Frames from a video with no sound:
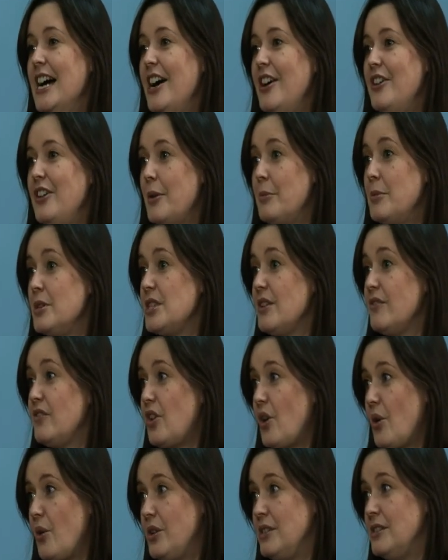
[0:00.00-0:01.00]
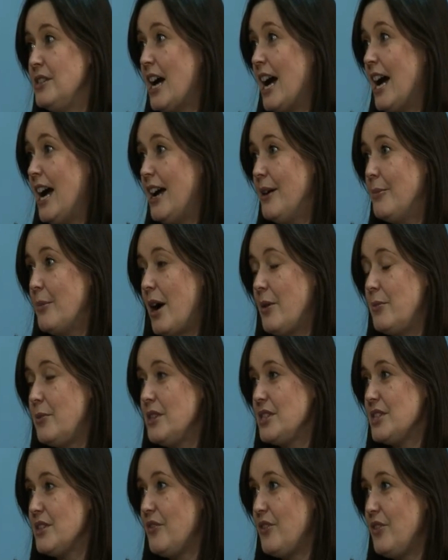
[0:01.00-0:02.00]
Our numbers have grown
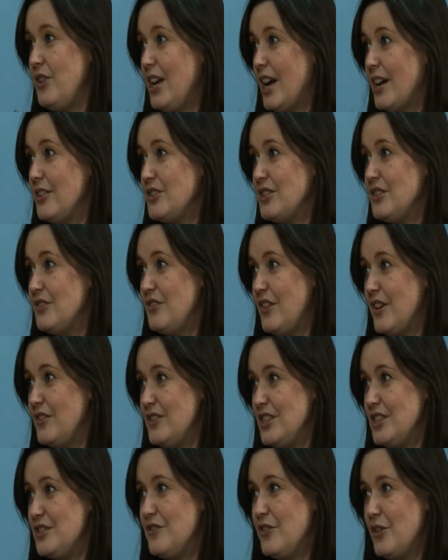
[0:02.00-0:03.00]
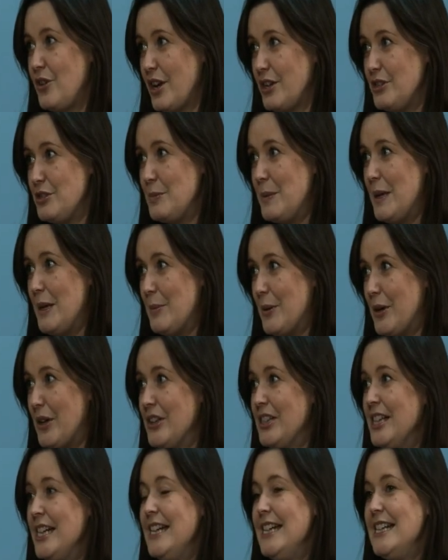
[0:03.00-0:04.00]
upwards of 350 to 400
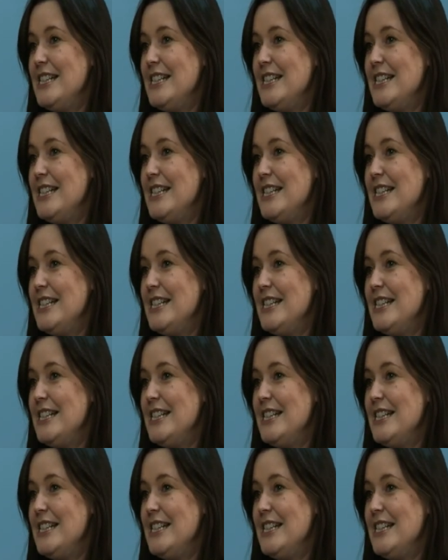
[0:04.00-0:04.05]
people,